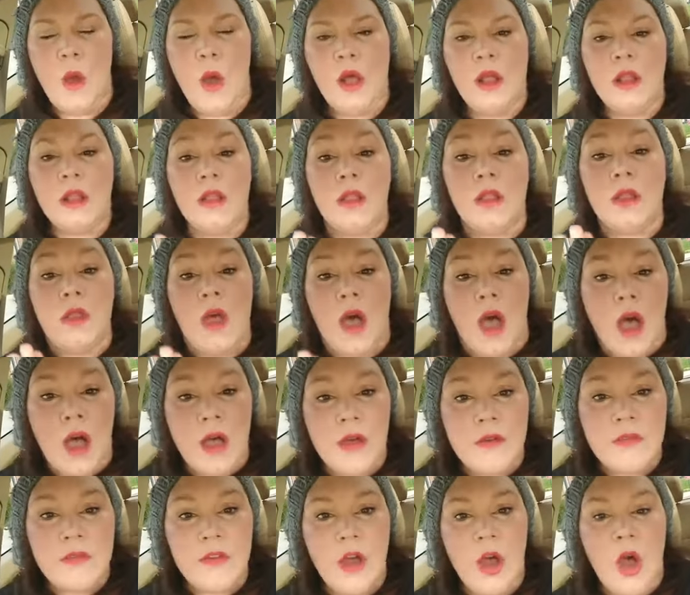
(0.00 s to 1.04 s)

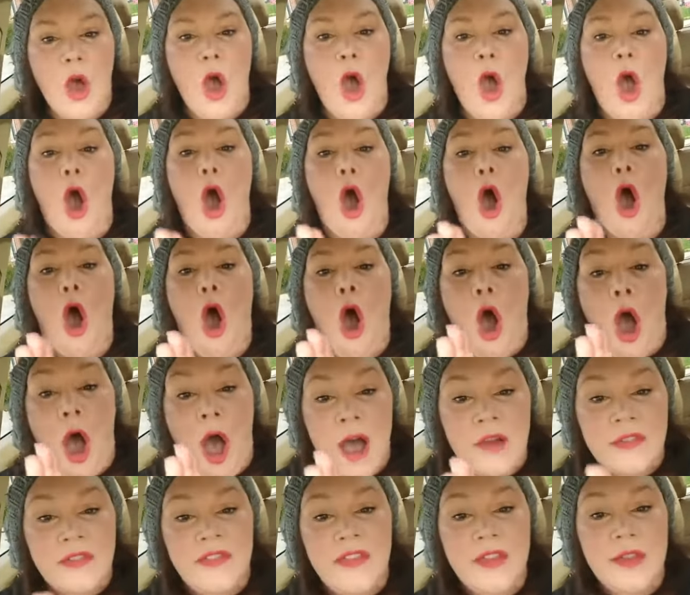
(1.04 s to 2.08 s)
Love
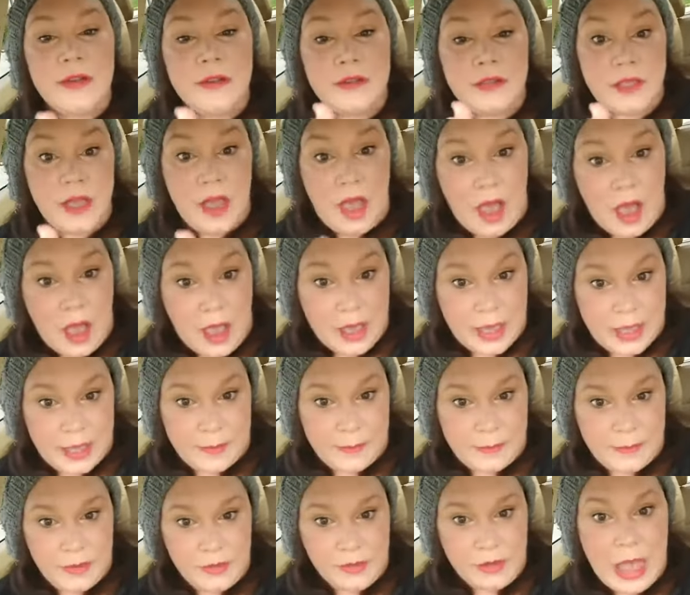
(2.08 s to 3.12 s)

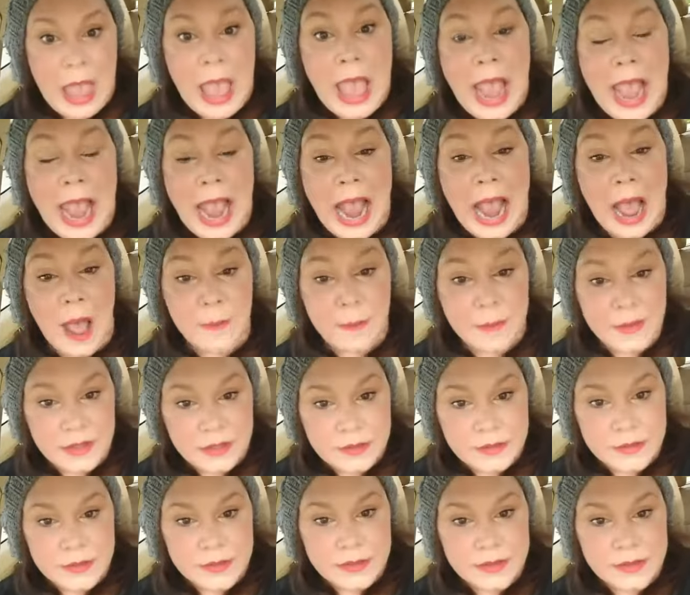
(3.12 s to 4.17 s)
oftentimes
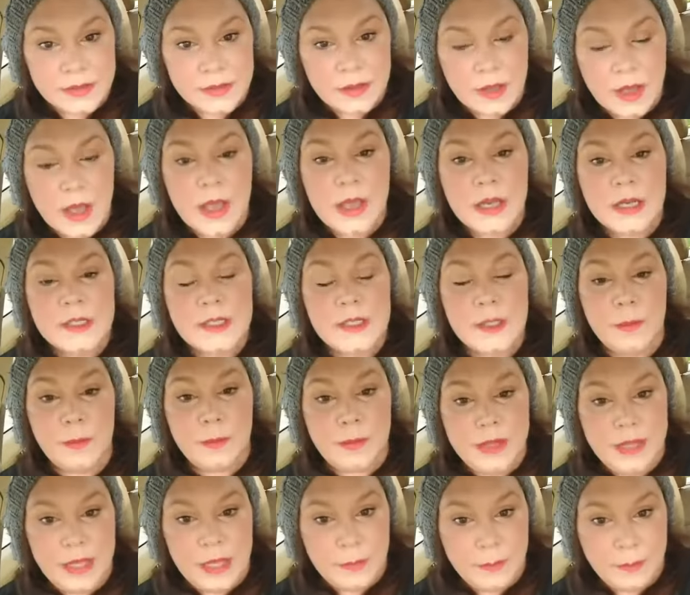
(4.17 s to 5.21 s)
happens to
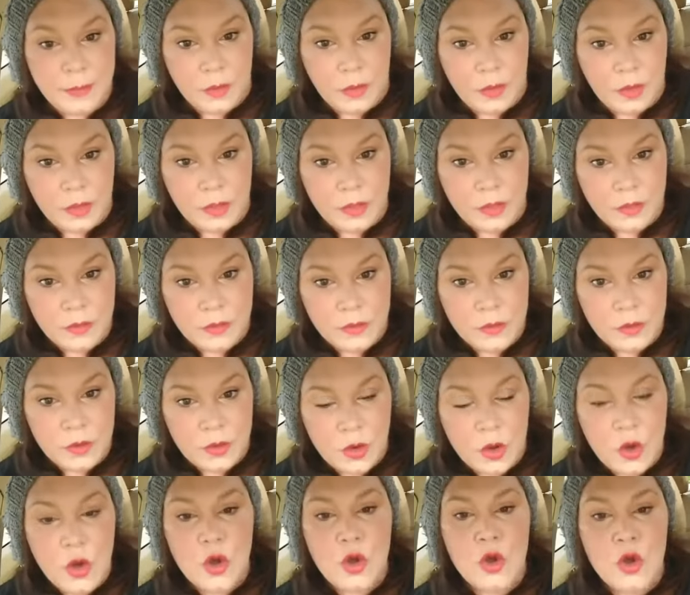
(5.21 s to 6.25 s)
people
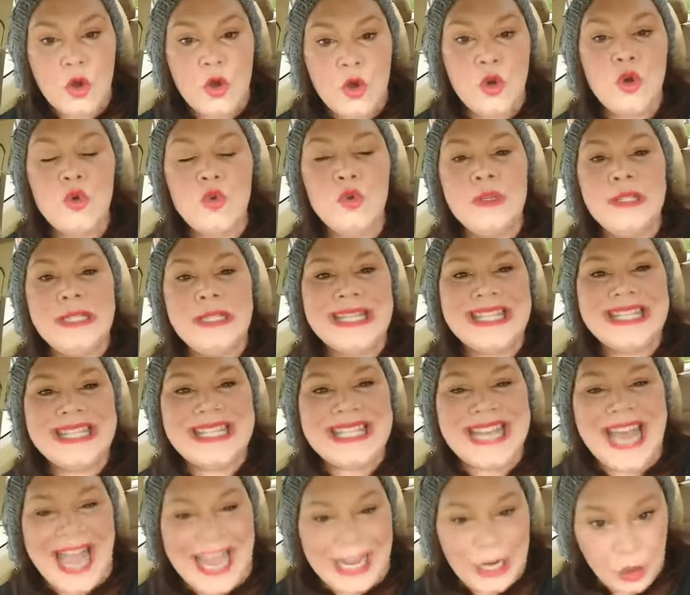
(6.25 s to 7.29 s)
who
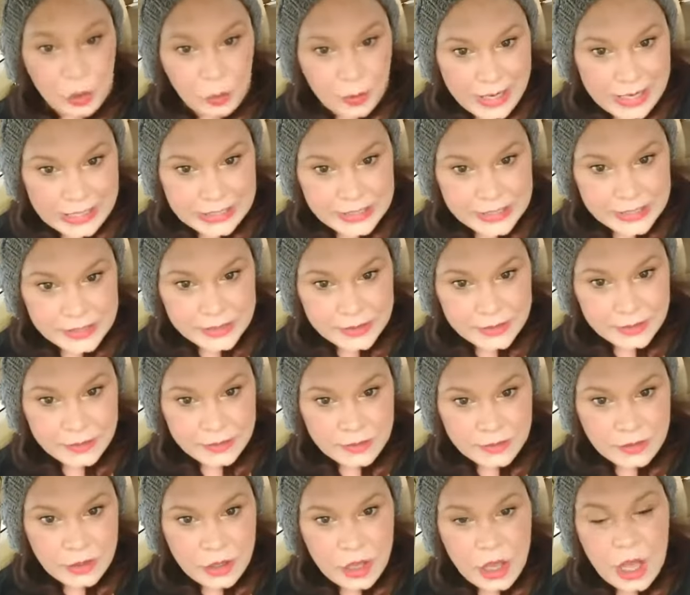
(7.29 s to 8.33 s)
desire it
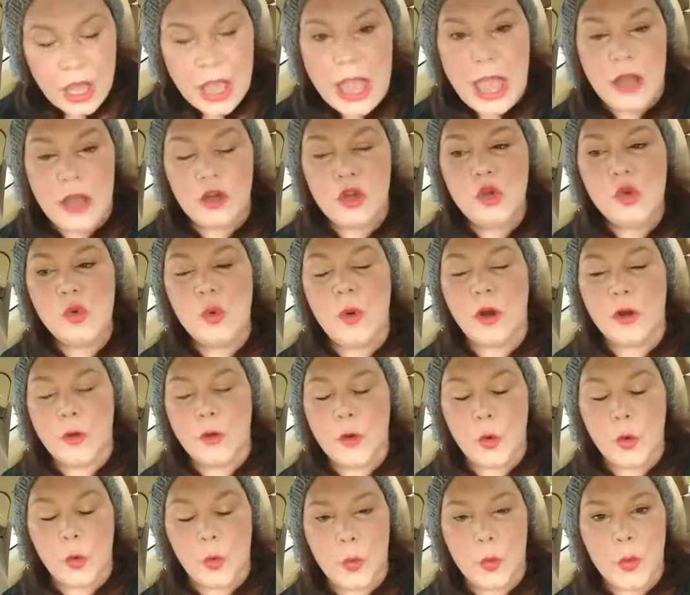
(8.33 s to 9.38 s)
and who are
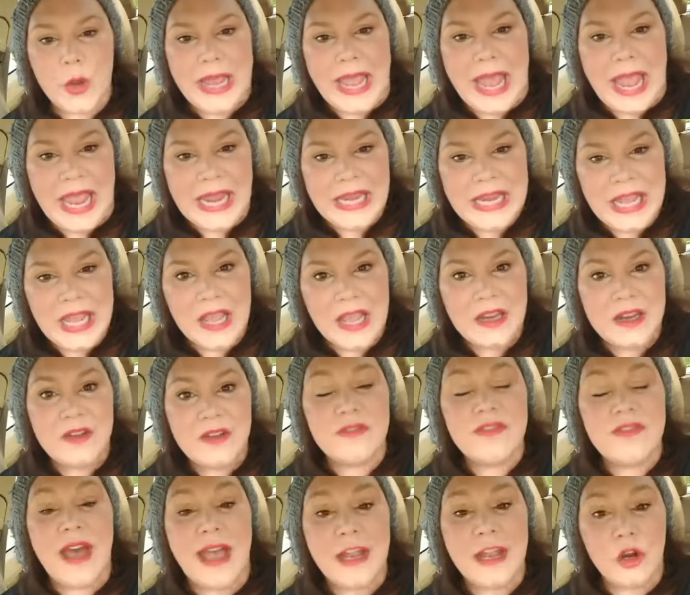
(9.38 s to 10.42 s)
creating an
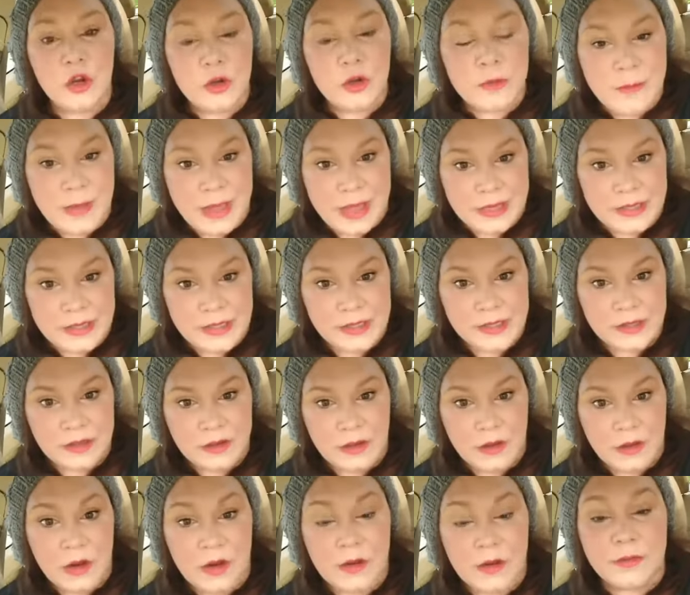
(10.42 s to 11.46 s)
environment
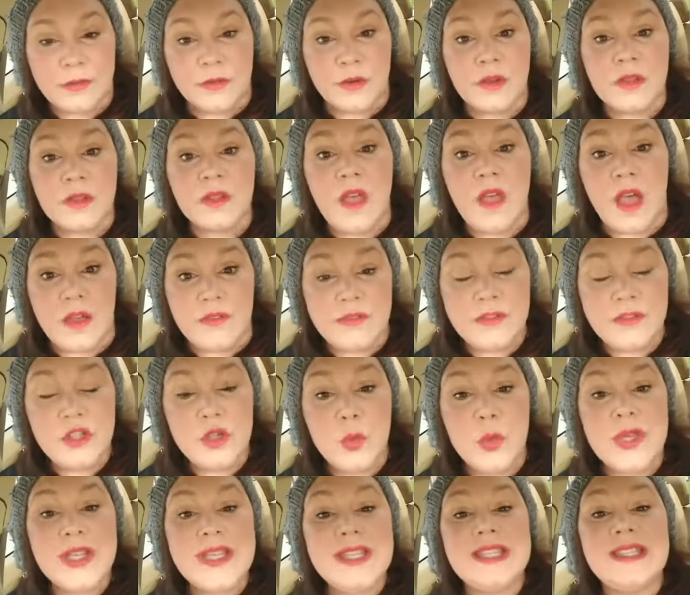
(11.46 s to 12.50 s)
for love
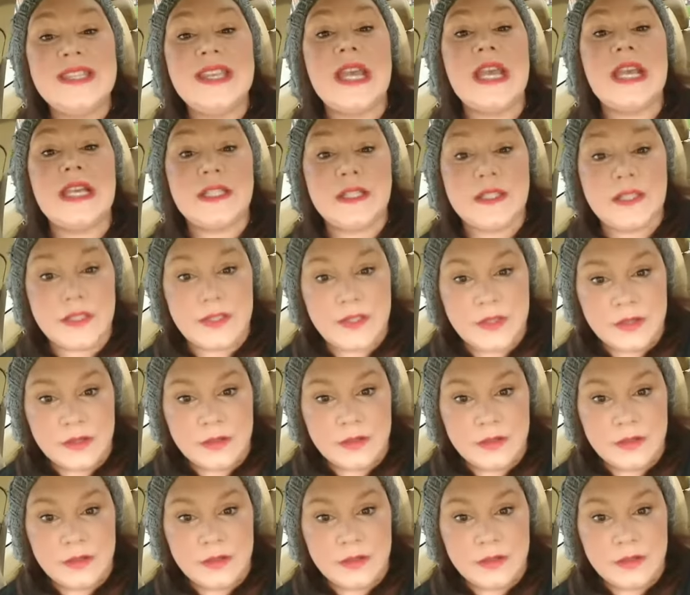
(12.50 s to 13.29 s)
to exist.